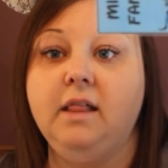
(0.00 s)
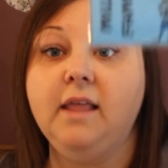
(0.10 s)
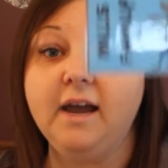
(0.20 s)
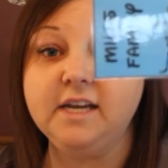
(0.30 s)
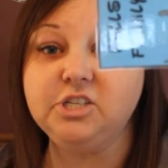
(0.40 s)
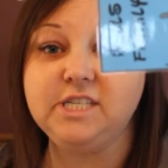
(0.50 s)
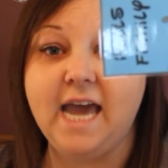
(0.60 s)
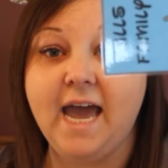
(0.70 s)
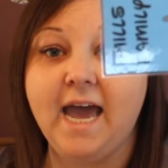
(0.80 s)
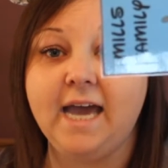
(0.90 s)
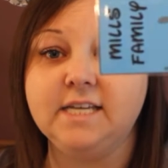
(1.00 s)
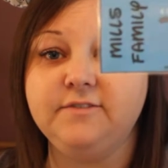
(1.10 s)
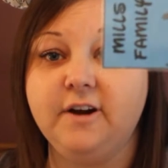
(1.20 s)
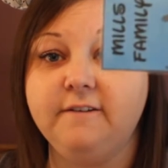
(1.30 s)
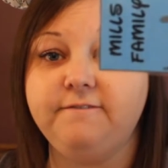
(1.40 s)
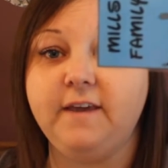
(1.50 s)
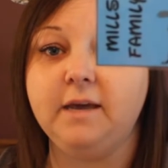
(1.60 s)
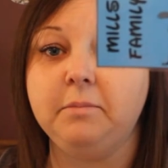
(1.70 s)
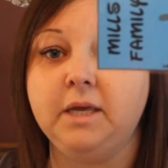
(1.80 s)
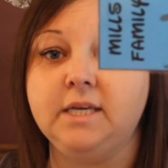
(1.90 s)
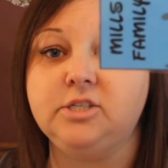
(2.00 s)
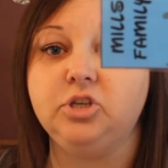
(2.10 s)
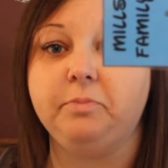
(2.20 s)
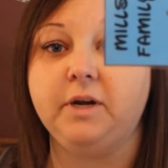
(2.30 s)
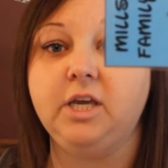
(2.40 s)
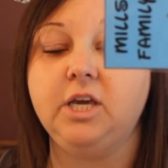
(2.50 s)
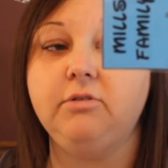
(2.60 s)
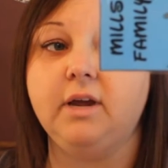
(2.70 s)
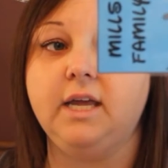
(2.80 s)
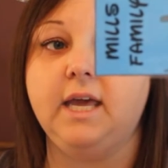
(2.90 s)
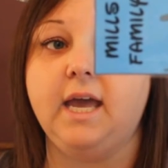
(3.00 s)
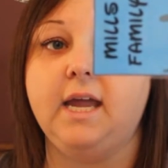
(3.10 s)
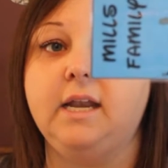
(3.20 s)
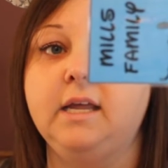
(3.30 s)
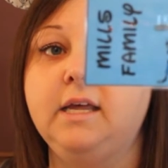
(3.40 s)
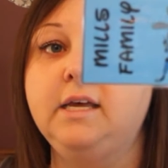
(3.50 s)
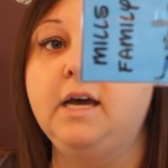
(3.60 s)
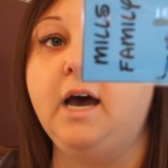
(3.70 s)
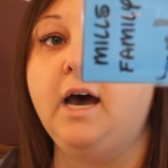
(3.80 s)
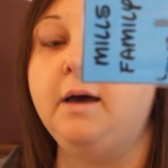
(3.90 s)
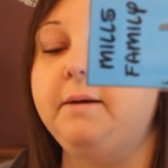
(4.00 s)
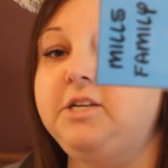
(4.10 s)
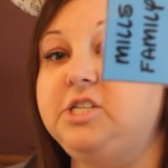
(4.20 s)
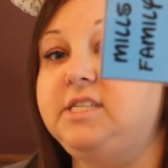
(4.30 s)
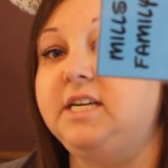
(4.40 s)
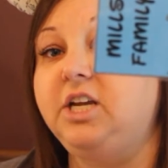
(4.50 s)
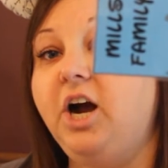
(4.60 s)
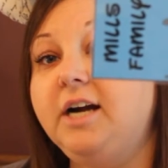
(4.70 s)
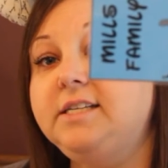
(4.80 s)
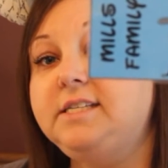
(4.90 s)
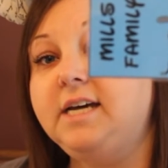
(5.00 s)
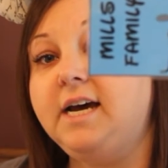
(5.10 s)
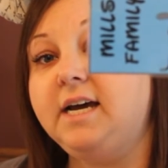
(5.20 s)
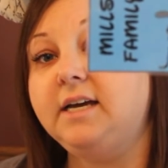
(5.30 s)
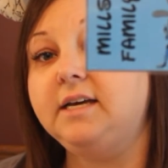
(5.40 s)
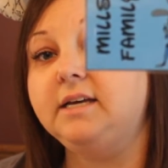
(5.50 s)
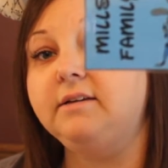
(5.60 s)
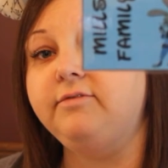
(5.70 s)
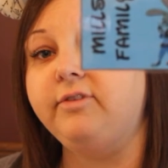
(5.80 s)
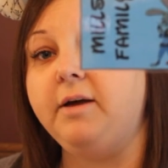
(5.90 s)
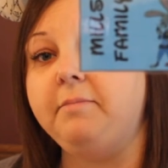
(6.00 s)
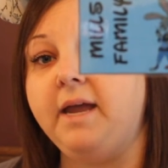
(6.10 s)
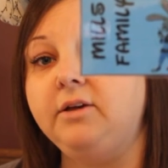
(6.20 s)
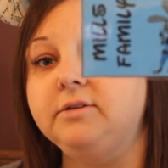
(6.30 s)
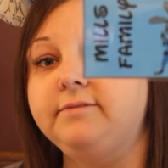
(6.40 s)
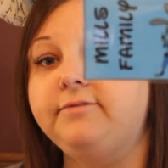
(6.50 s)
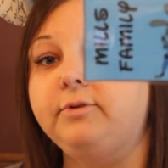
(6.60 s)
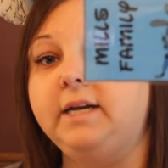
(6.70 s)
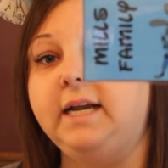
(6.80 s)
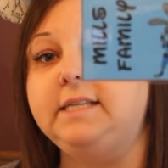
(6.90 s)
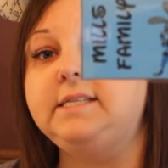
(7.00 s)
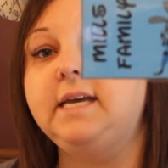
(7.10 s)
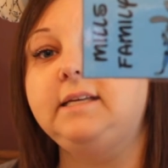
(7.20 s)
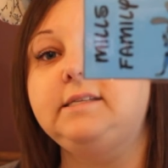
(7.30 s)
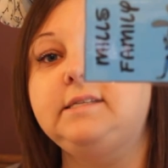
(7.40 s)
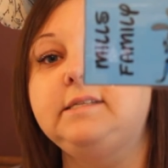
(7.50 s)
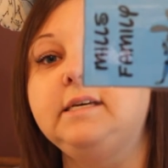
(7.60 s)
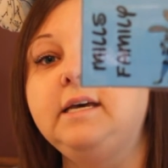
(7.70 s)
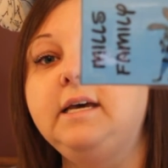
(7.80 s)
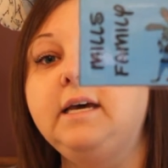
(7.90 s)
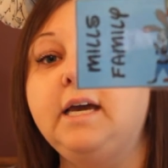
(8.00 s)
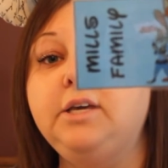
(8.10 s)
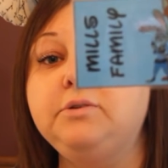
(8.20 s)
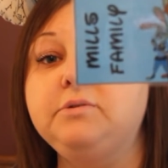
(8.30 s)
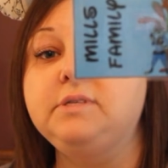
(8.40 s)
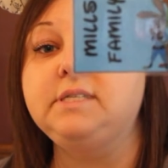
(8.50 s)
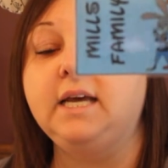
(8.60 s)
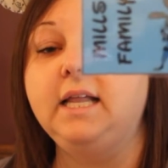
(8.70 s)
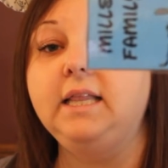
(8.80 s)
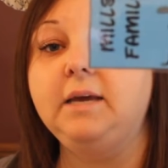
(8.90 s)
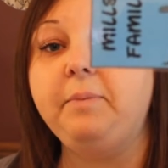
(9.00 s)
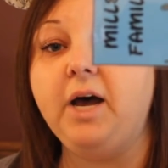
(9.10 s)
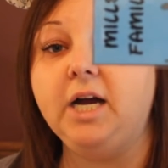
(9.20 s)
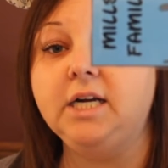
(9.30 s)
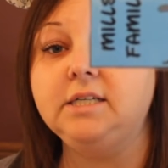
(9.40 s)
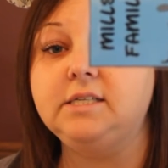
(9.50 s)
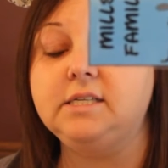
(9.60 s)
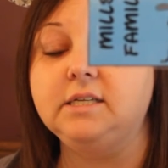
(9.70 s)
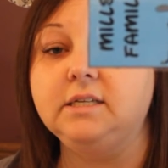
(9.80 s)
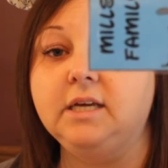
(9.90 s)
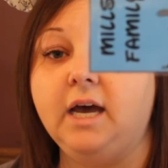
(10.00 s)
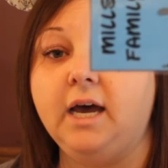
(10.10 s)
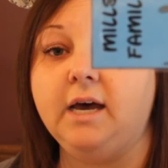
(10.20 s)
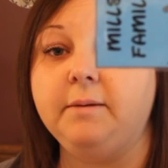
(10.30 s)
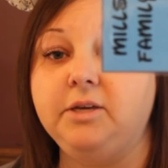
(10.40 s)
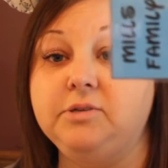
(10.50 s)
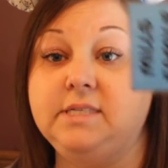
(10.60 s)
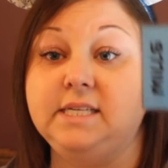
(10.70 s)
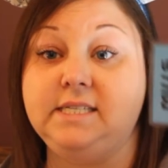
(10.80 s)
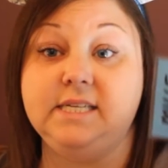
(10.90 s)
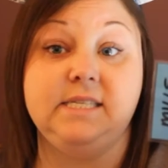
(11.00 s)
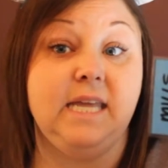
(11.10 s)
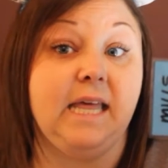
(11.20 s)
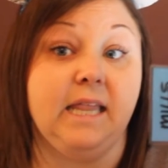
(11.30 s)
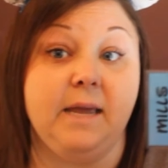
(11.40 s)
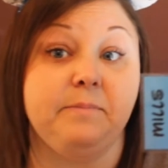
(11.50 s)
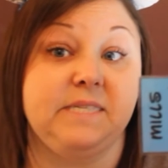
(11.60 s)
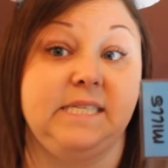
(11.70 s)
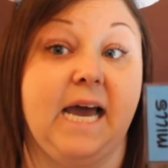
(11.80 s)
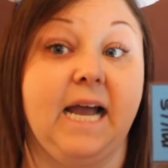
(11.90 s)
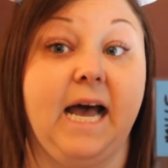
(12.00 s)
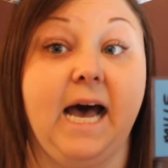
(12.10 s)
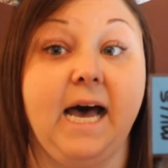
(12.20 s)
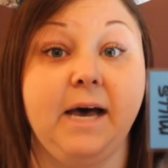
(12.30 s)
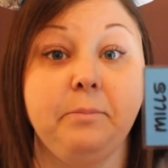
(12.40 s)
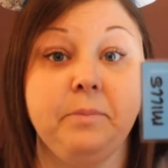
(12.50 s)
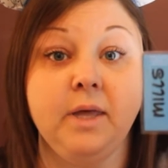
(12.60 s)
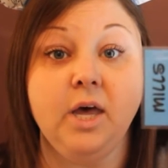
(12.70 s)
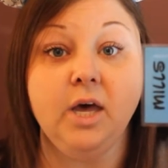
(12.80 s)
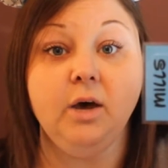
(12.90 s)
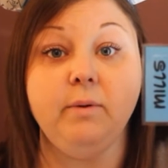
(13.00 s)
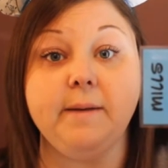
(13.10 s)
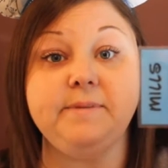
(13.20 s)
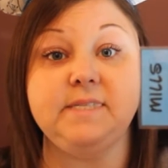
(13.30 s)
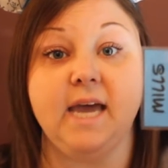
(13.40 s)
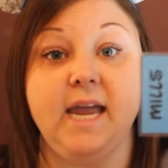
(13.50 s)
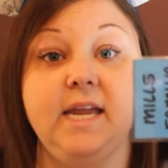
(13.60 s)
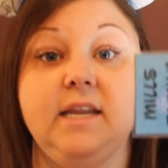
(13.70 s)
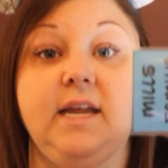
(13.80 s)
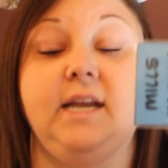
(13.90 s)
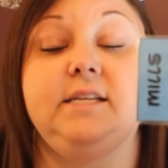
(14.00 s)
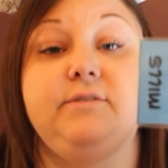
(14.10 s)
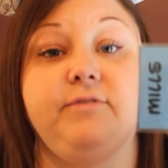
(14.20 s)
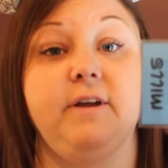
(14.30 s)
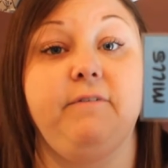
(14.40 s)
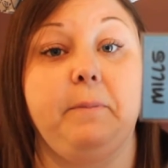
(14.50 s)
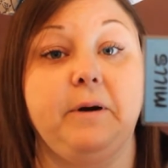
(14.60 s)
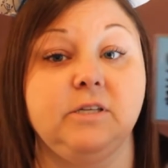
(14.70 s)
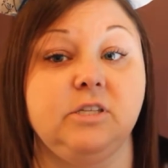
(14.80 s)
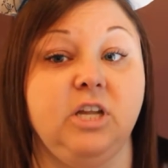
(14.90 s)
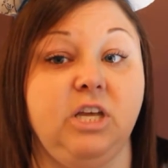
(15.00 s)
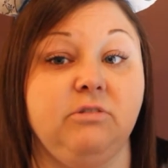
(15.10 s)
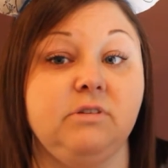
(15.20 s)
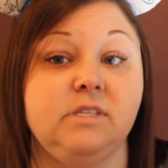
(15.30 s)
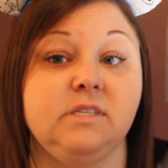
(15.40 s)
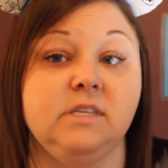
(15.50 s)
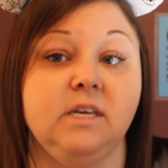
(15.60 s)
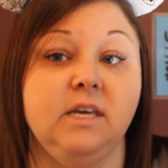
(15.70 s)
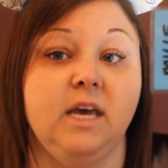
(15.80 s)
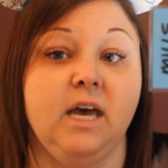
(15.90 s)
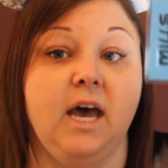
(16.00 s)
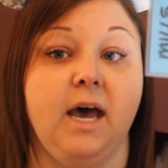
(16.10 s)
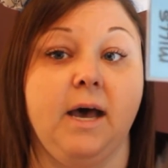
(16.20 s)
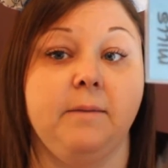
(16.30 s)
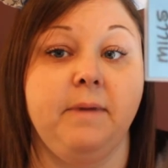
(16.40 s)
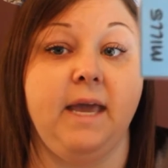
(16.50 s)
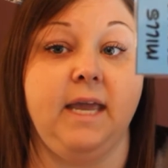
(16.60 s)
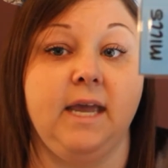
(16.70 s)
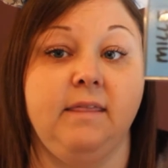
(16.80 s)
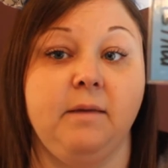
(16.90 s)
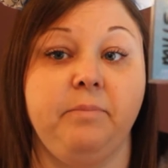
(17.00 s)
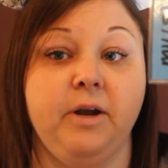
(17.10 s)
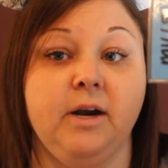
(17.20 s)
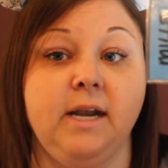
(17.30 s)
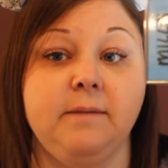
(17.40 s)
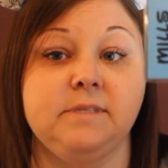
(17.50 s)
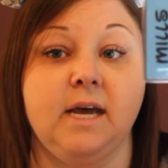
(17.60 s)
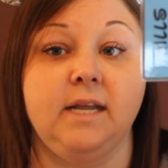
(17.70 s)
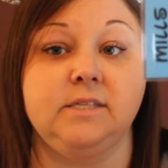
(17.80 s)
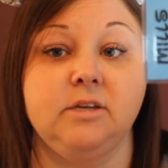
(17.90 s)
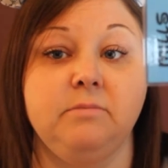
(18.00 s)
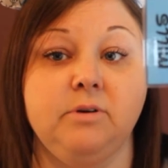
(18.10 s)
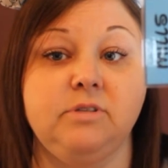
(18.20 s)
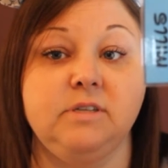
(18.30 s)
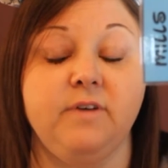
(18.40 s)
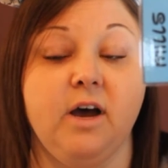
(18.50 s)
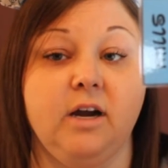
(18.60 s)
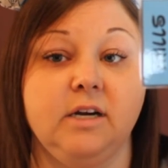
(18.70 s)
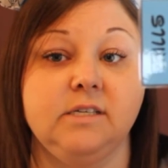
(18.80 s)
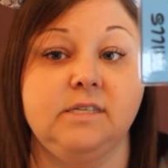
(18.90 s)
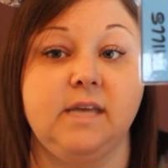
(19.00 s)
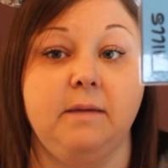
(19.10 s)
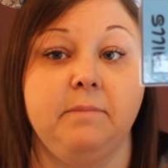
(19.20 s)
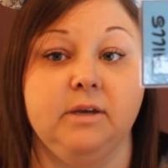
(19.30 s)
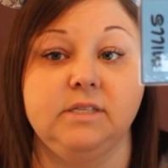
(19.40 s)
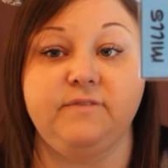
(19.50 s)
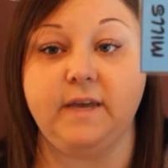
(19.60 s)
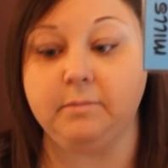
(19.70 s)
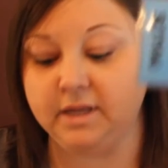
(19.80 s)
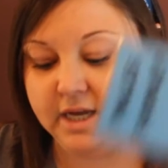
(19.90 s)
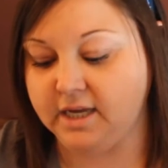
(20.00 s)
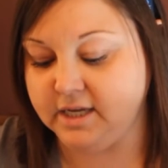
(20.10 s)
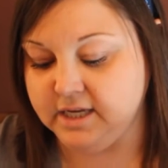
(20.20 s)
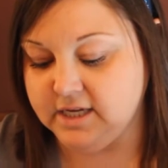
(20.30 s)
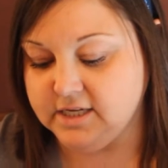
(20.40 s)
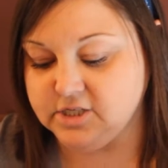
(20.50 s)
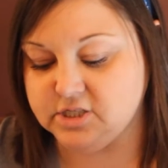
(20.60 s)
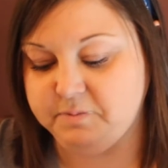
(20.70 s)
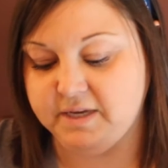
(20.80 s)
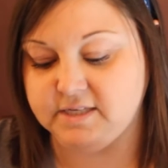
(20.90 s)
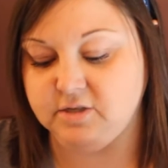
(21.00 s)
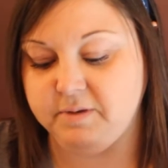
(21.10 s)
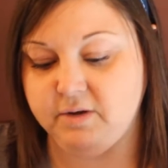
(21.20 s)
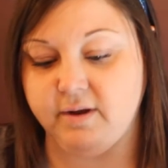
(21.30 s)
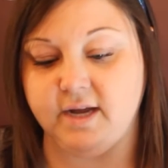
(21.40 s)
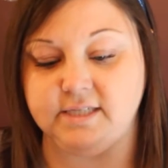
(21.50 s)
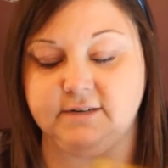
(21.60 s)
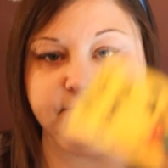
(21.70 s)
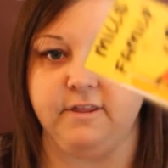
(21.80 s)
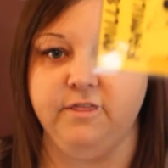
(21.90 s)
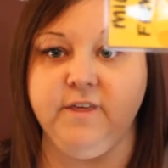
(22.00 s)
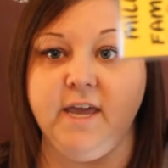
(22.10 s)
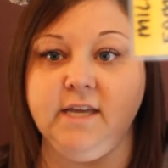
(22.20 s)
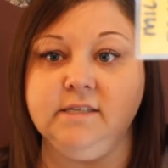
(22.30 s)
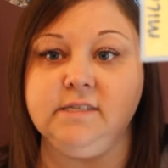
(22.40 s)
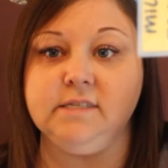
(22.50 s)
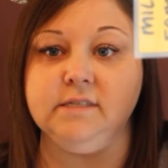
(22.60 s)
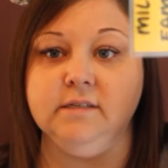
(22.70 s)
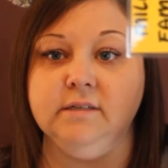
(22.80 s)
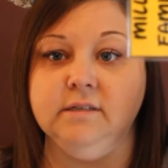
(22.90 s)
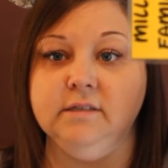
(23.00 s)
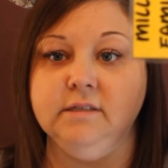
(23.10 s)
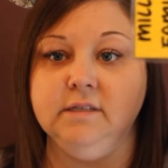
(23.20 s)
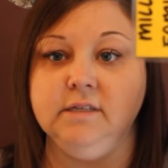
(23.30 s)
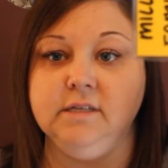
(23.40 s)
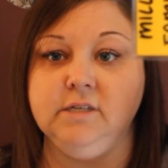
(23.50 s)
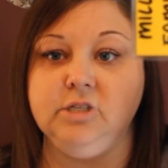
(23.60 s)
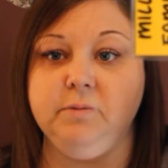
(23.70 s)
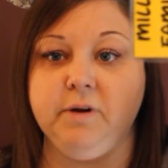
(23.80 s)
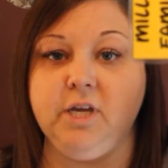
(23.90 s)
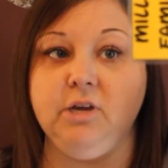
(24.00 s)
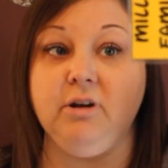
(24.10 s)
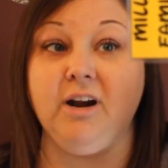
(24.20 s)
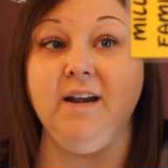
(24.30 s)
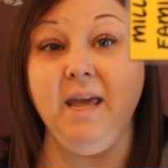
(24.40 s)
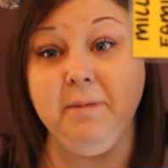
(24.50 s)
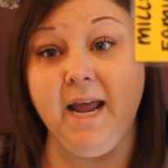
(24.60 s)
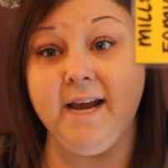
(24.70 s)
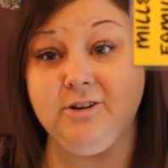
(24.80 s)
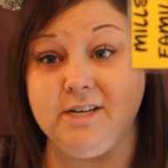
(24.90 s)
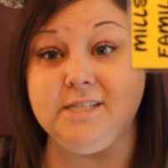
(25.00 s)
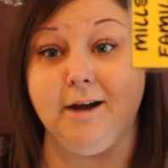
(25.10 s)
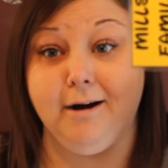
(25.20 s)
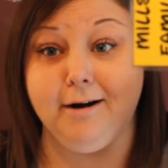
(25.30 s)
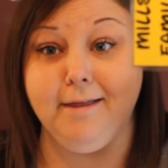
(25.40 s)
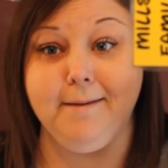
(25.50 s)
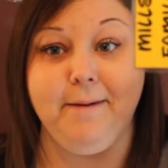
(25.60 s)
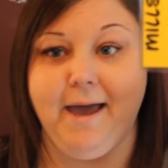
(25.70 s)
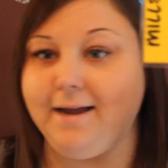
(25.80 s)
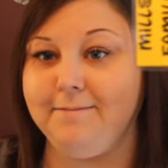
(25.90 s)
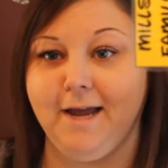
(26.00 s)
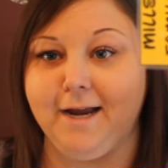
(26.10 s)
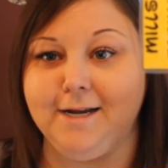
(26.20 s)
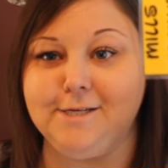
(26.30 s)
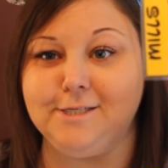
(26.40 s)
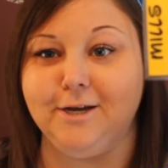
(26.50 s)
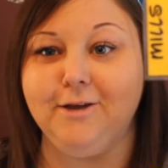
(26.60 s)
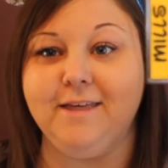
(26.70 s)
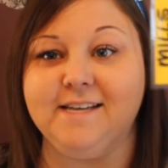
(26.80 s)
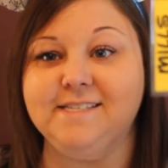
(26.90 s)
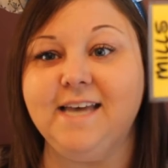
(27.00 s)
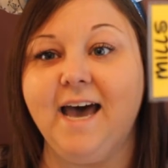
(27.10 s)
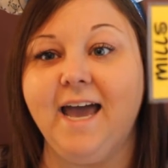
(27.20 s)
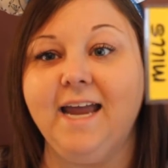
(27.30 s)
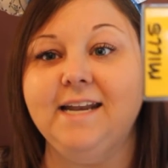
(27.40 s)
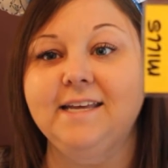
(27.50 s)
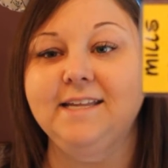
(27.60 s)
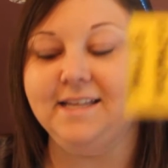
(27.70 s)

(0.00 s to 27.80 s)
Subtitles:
luggage tags for our family. Super cute. Again, I just did cardstock from Michael's for 49 cents. I used clip art. I used the disneyclips.com website, and it's free for personal use. And then put our names on it. So most of ours say Mills family just because they'll be going on different things. Super cute. Our name and address are on the back. I'm not going to show you that side.